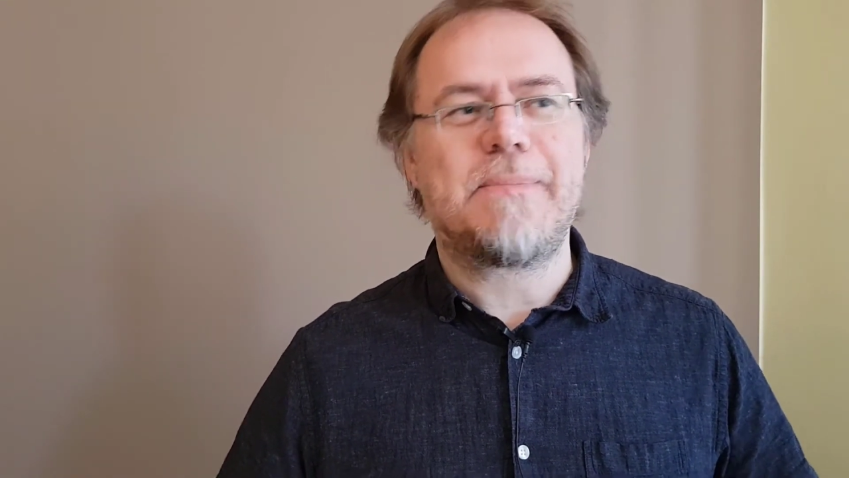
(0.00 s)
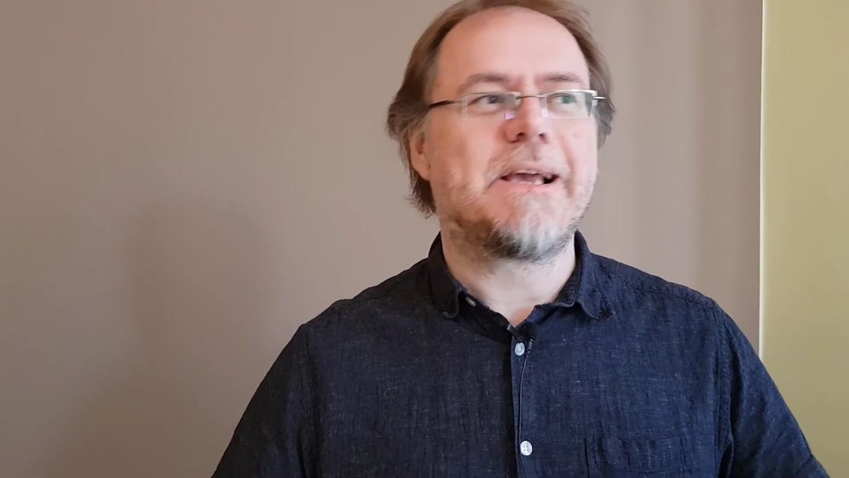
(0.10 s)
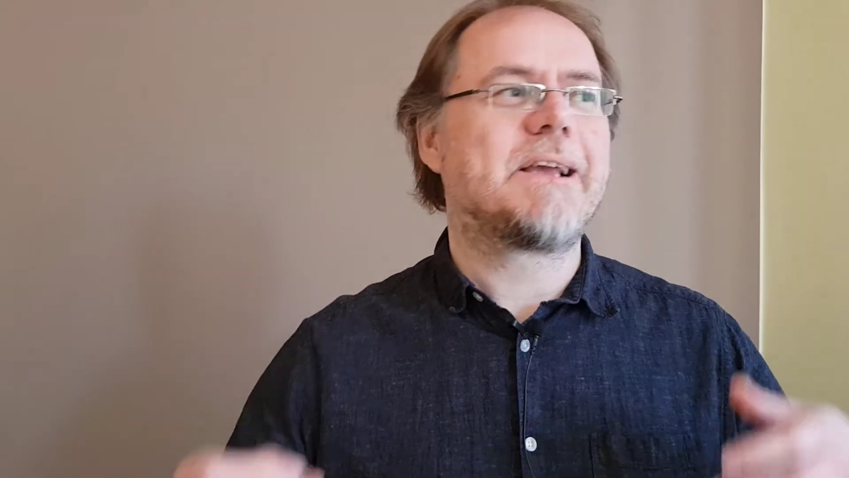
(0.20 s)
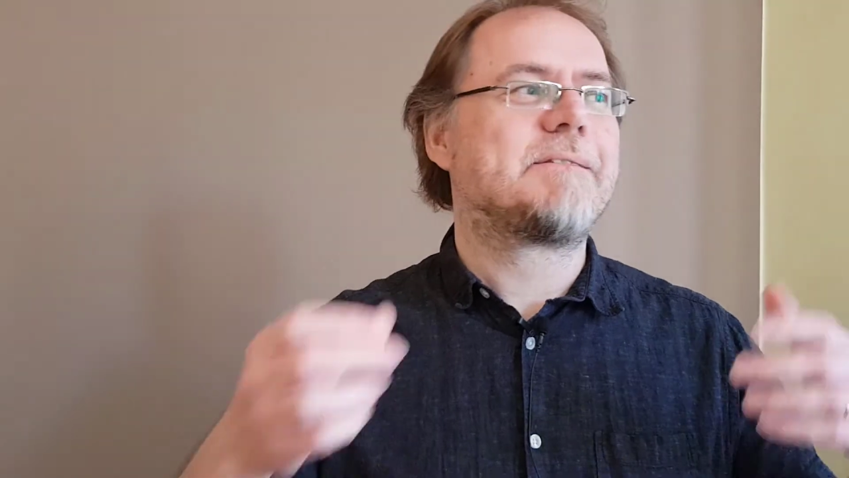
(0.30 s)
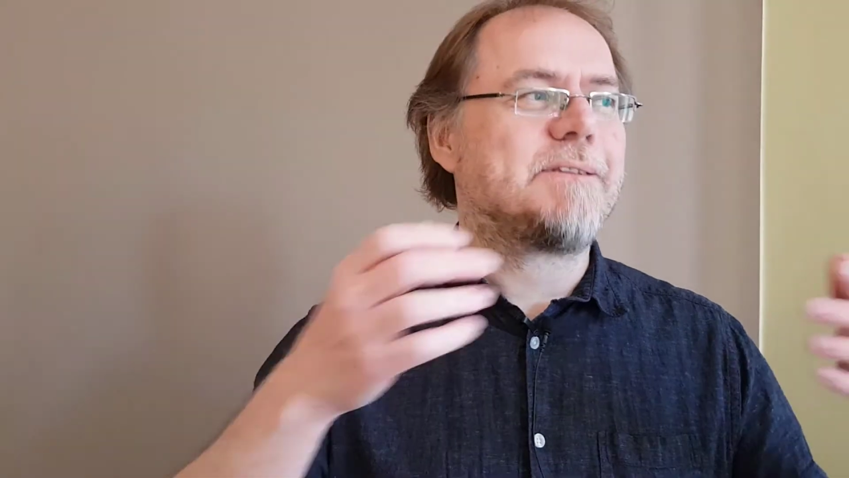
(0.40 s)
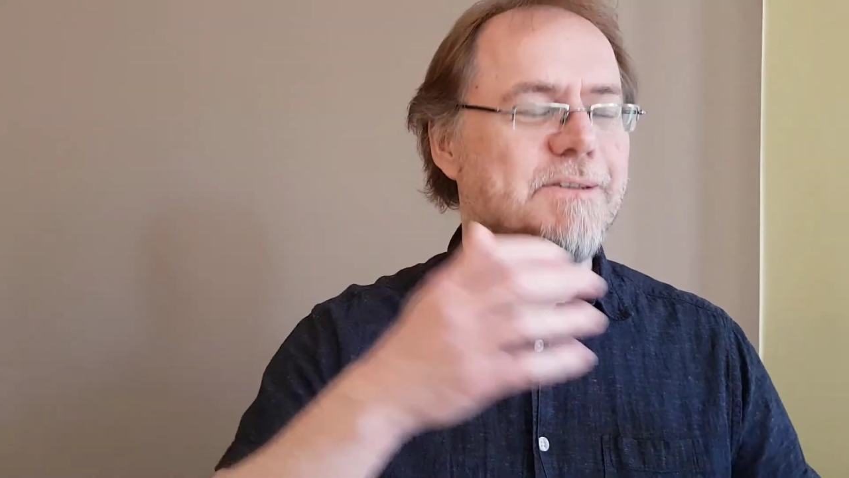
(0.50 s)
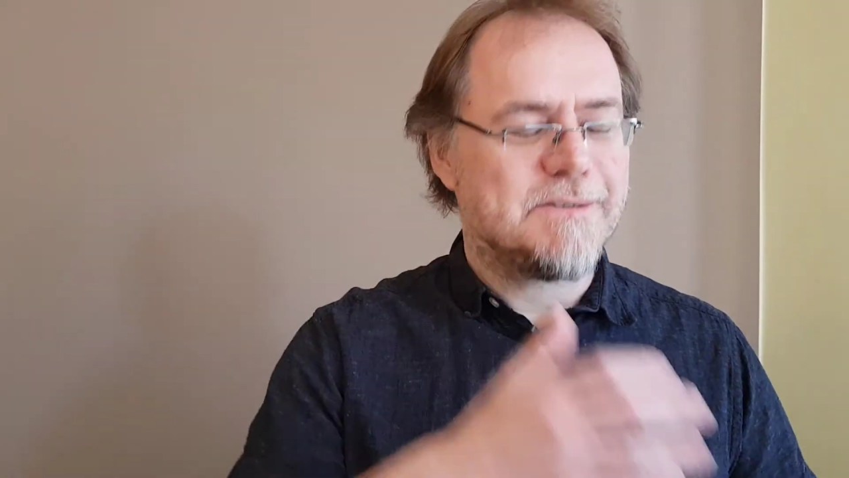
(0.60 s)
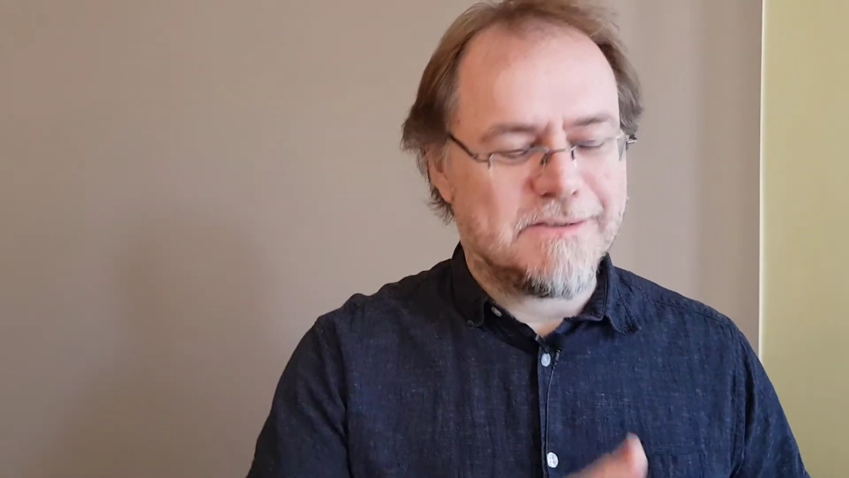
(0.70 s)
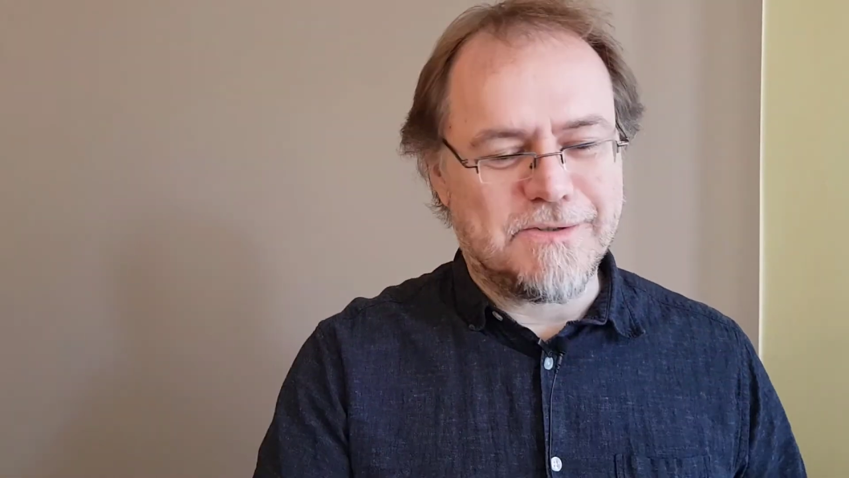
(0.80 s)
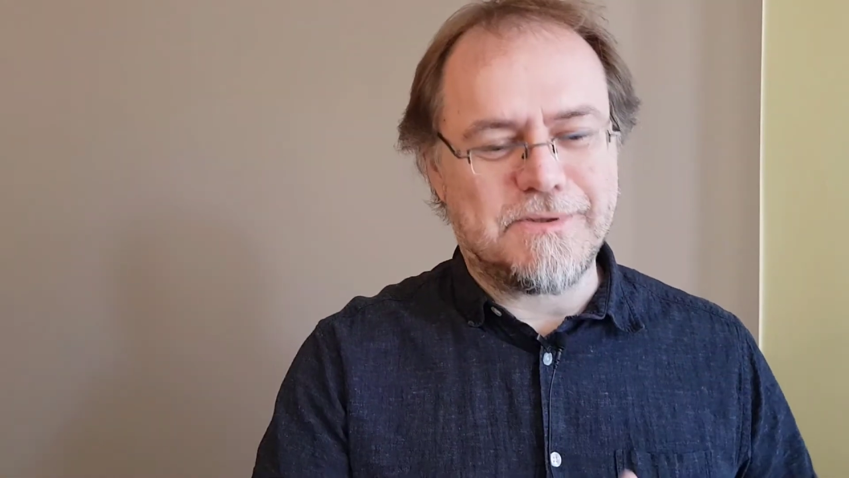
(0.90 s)
Like,
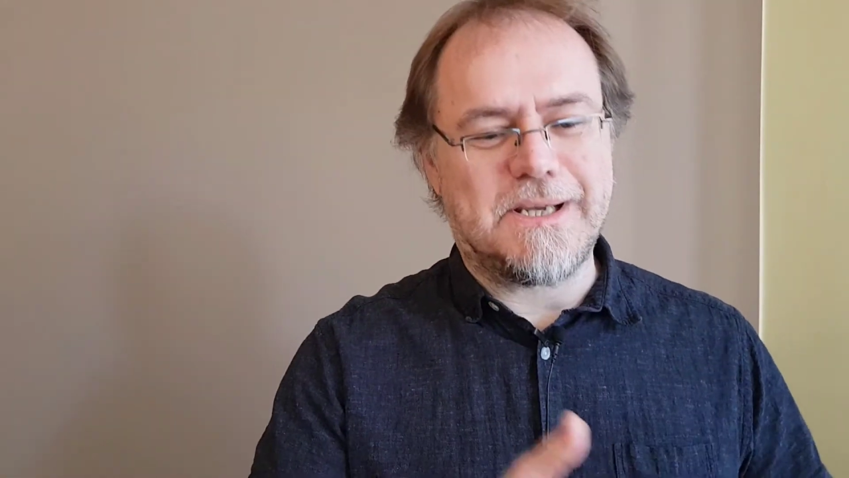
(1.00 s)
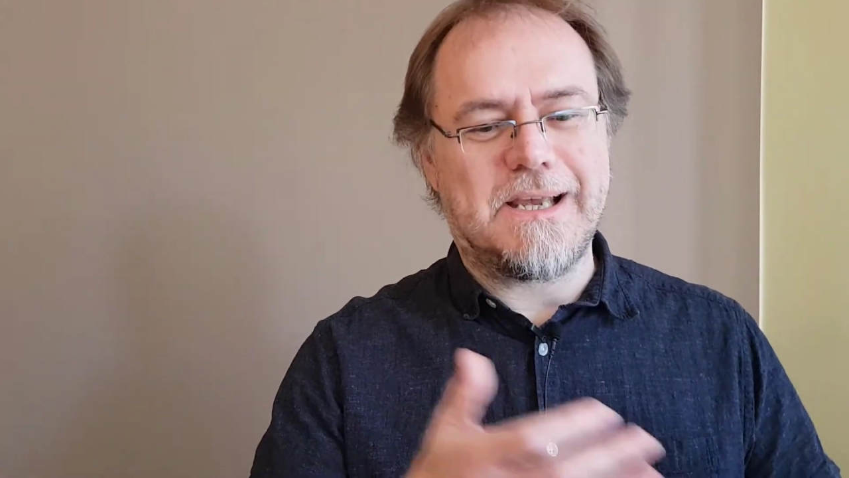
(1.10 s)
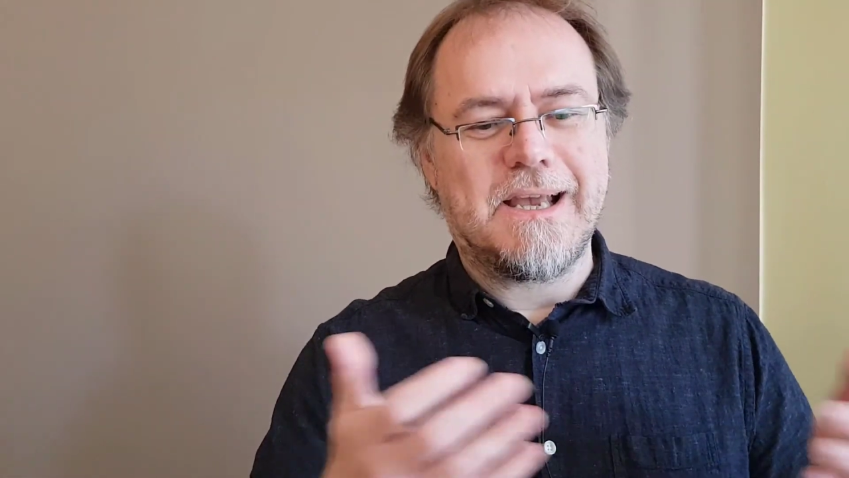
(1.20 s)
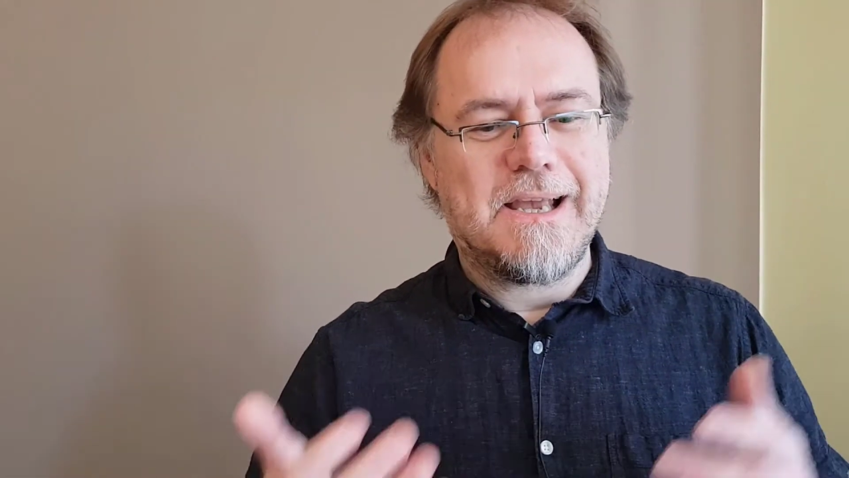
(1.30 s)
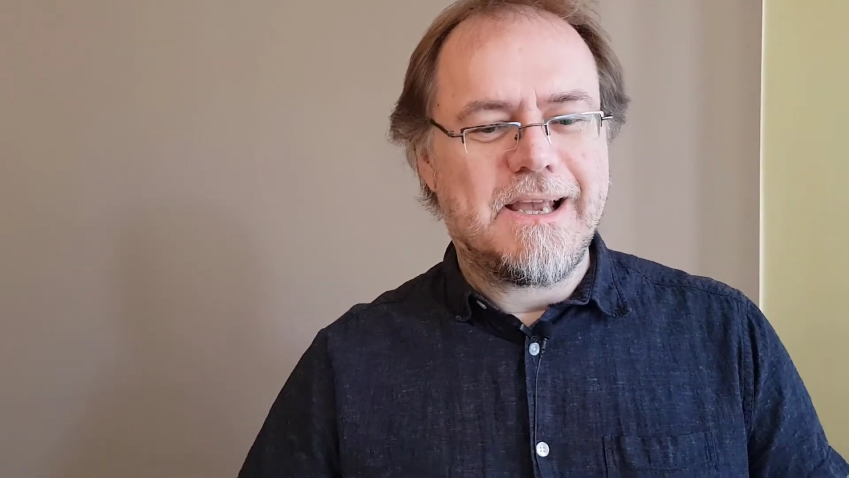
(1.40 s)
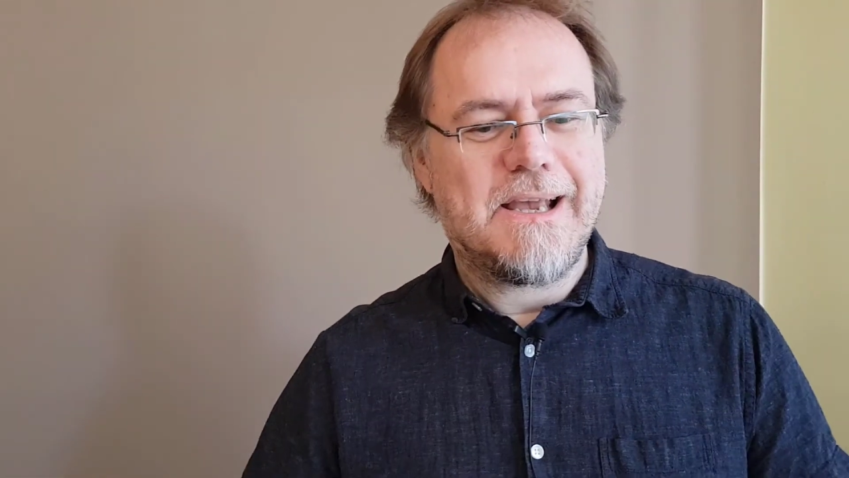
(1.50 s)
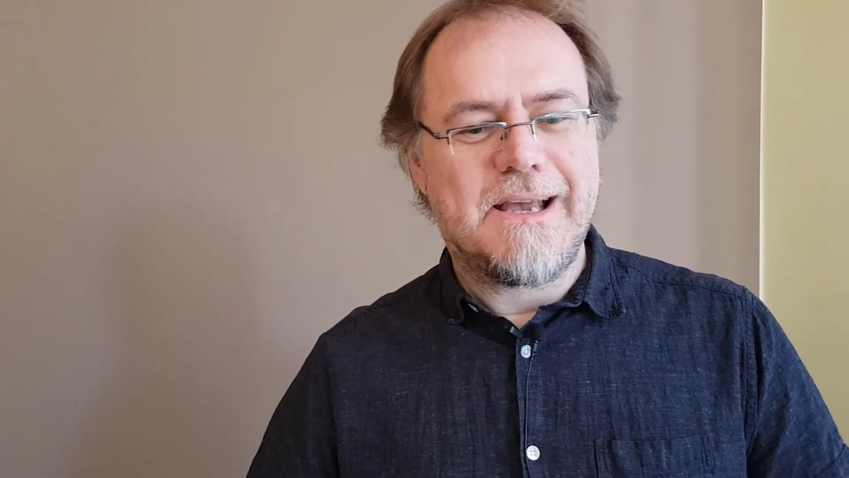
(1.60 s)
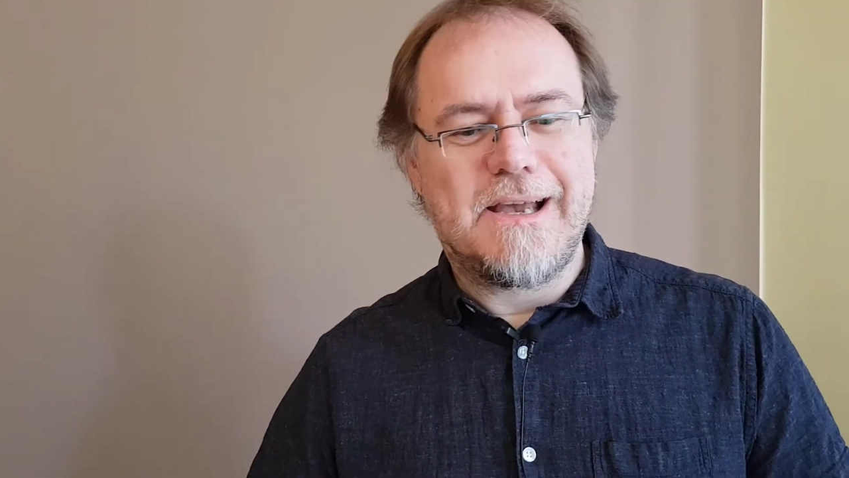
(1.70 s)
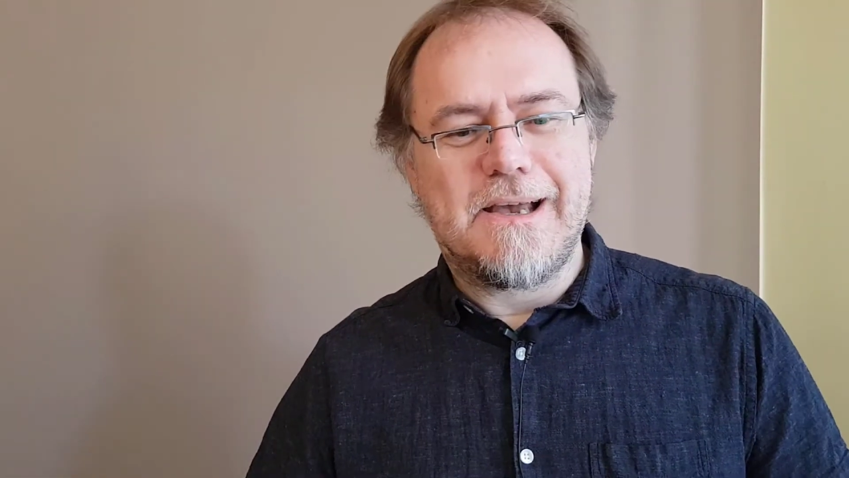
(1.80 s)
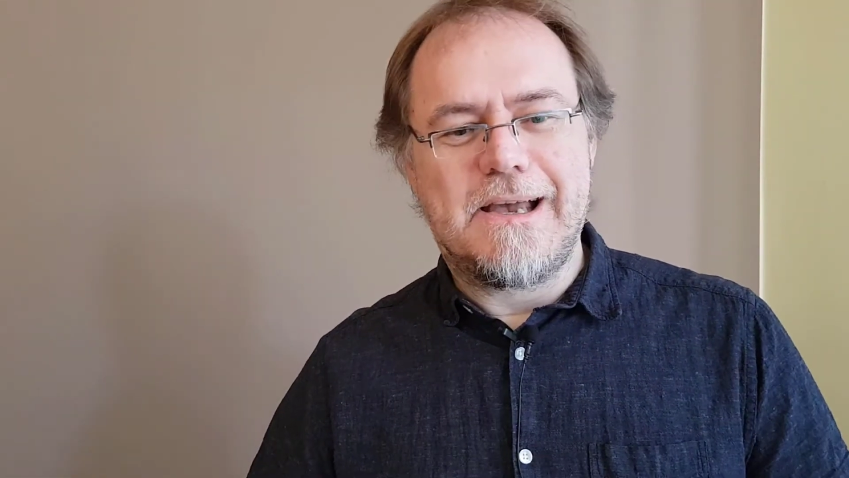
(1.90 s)
do they